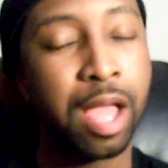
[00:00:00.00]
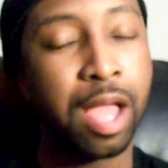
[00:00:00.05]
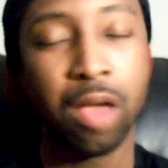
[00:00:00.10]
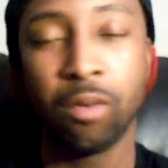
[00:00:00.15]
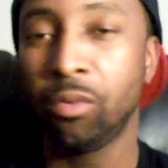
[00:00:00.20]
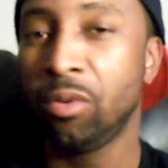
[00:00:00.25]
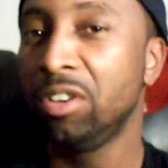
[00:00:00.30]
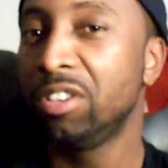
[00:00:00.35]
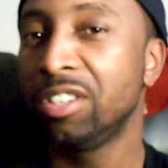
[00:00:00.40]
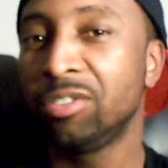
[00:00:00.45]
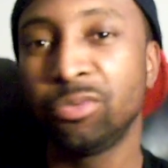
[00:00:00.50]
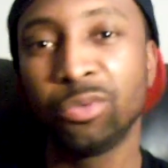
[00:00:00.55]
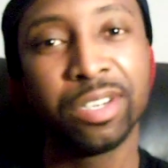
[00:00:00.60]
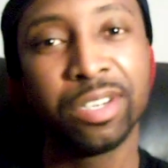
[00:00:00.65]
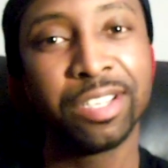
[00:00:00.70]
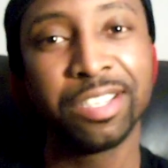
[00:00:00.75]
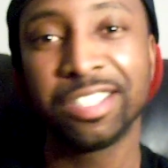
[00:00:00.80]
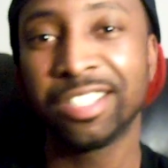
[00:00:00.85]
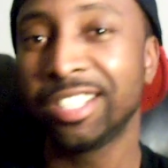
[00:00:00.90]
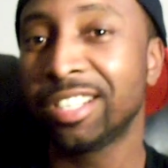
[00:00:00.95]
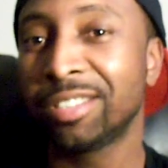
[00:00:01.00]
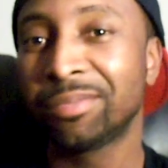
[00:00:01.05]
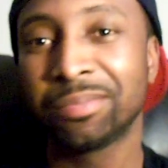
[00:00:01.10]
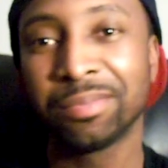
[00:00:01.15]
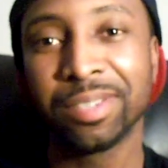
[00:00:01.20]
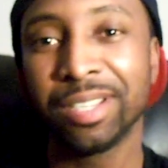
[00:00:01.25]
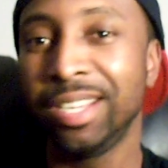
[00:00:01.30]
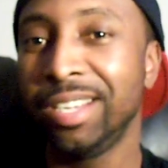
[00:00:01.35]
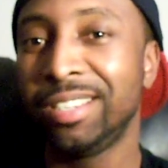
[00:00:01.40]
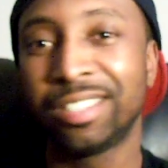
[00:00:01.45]
I wanted to win the chip,
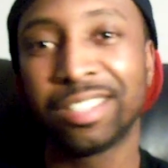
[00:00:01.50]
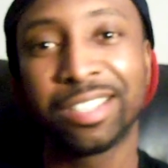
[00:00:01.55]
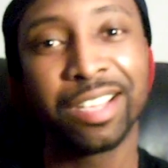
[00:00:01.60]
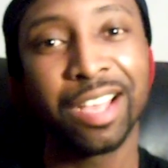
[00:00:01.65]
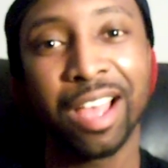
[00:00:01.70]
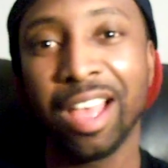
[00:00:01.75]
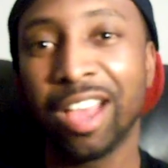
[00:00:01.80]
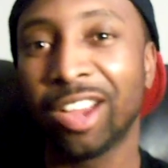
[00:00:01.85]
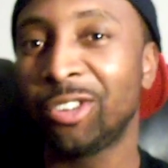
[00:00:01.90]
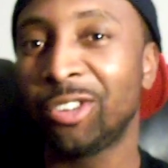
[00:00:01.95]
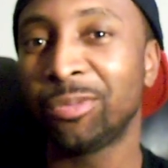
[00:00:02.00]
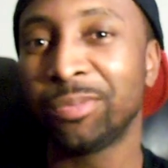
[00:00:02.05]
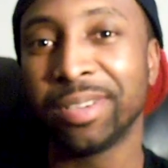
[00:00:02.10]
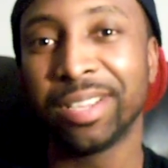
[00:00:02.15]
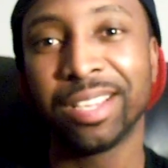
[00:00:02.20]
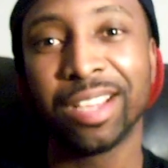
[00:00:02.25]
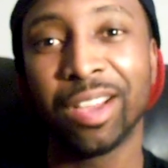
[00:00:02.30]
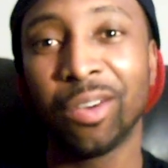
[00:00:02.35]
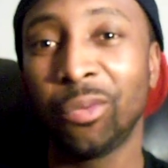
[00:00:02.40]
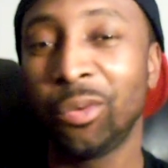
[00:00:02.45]
East Chicago, man.